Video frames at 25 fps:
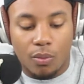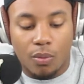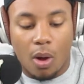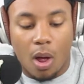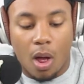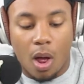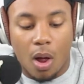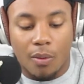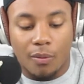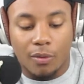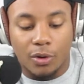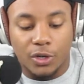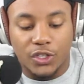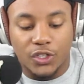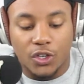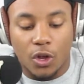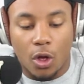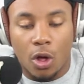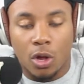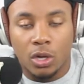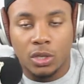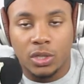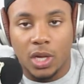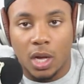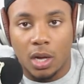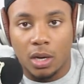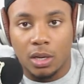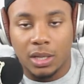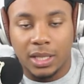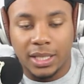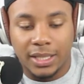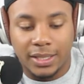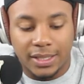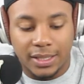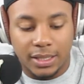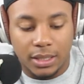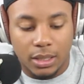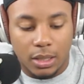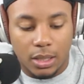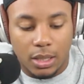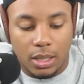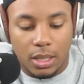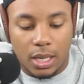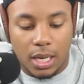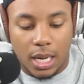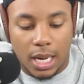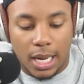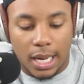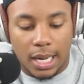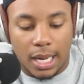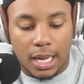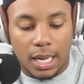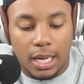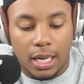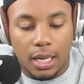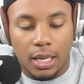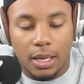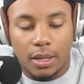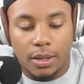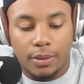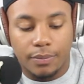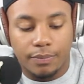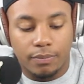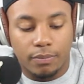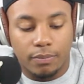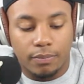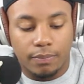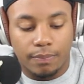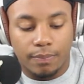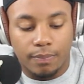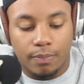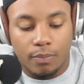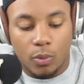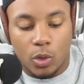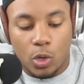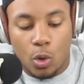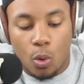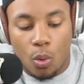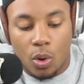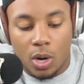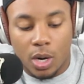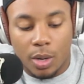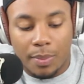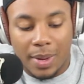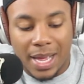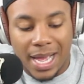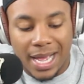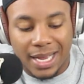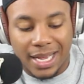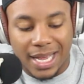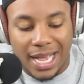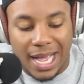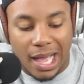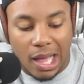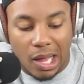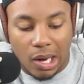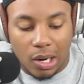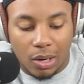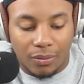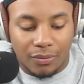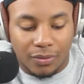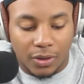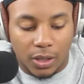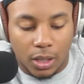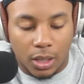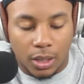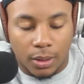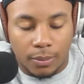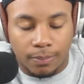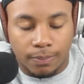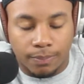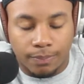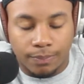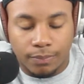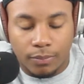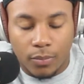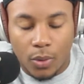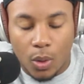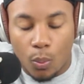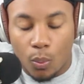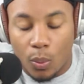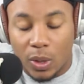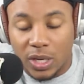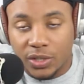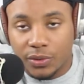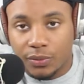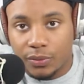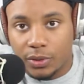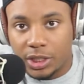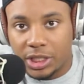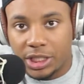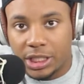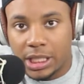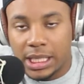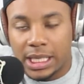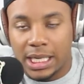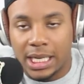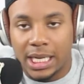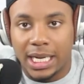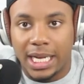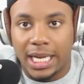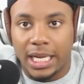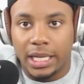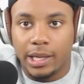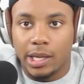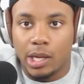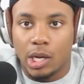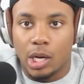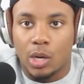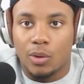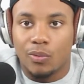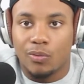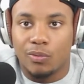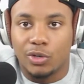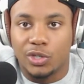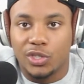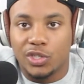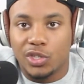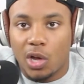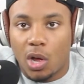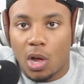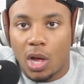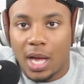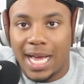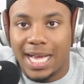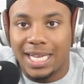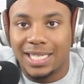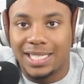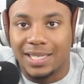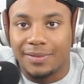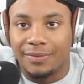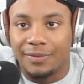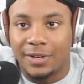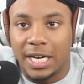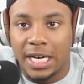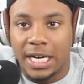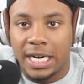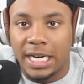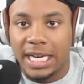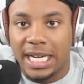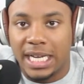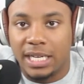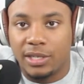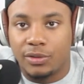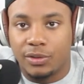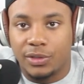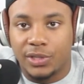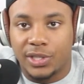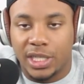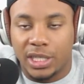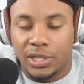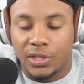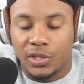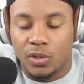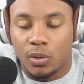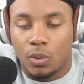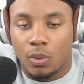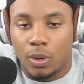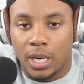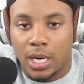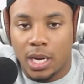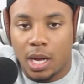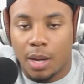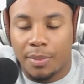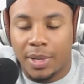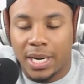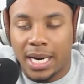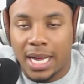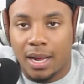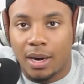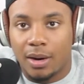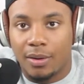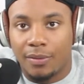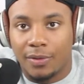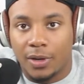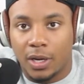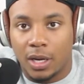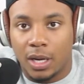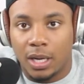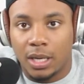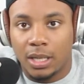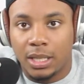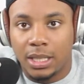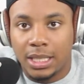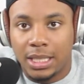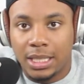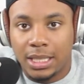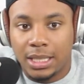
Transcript: Rasul Douglas, cornerback out of West Virginia. And look, Rasul has a very interesting story. Coming out of